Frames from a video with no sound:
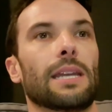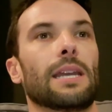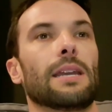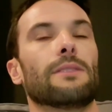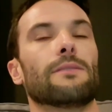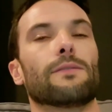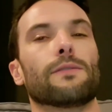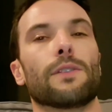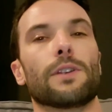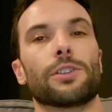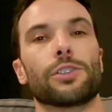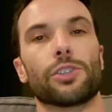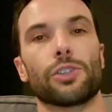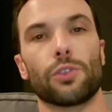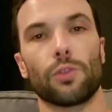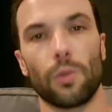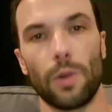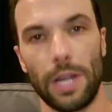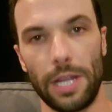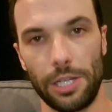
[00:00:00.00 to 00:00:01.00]
and
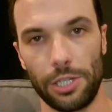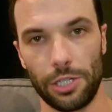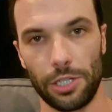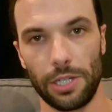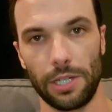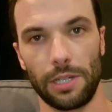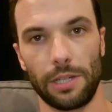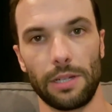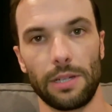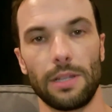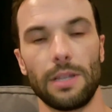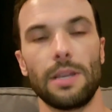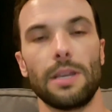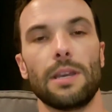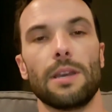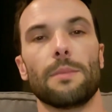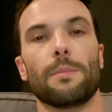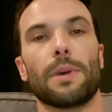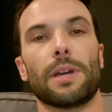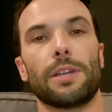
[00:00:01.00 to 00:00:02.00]
frustration
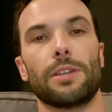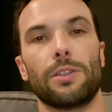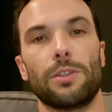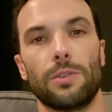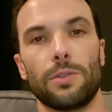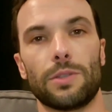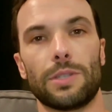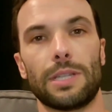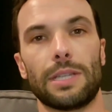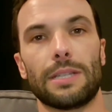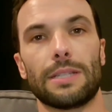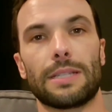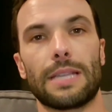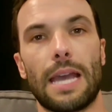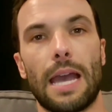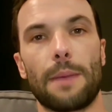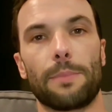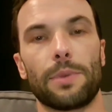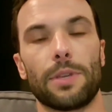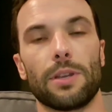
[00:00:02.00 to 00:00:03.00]
by using
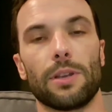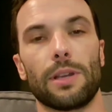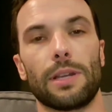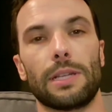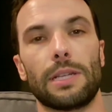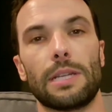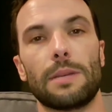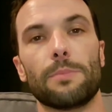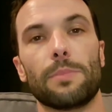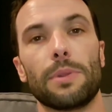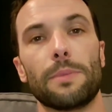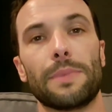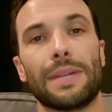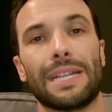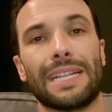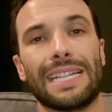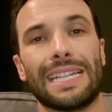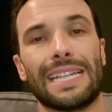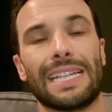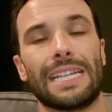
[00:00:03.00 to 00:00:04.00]
Zapier and
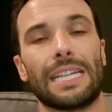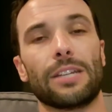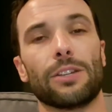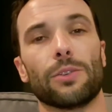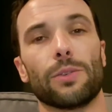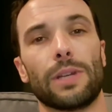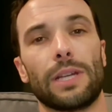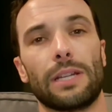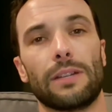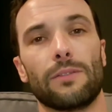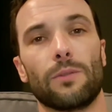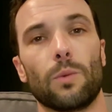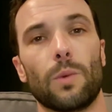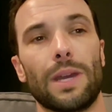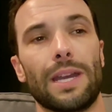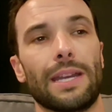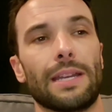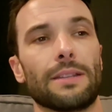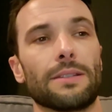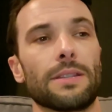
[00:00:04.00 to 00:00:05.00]
implementing it in creative
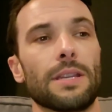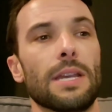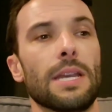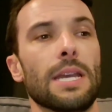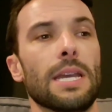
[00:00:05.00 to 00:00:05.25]
ways.